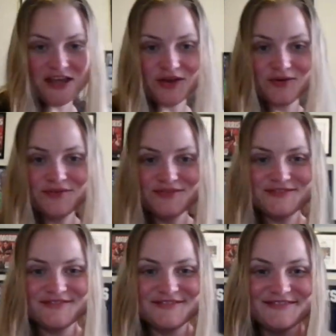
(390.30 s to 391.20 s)
you
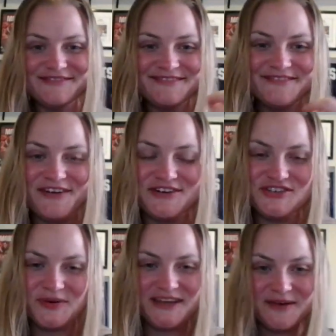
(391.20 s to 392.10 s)
for
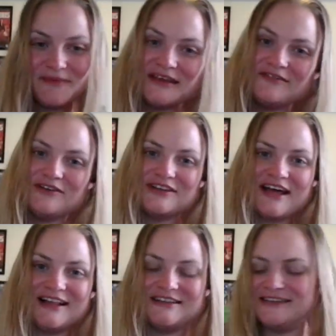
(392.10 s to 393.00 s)
joining me for
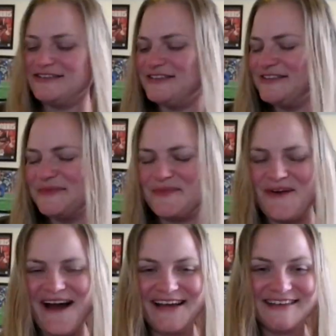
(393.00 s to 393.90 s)
that little
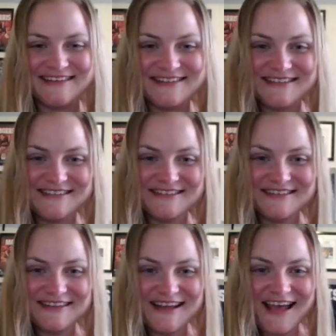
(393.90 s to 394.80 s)
surprise.
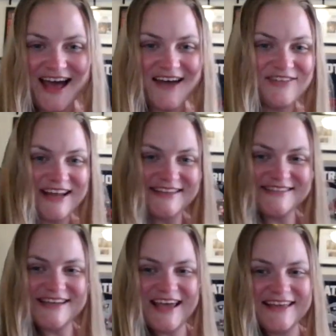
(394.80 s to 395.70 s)
Have a nice
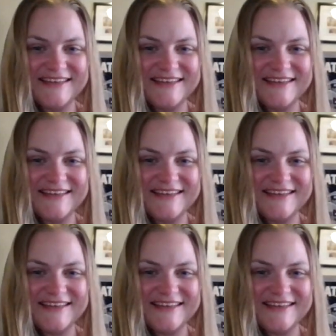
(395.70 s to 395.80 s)
day.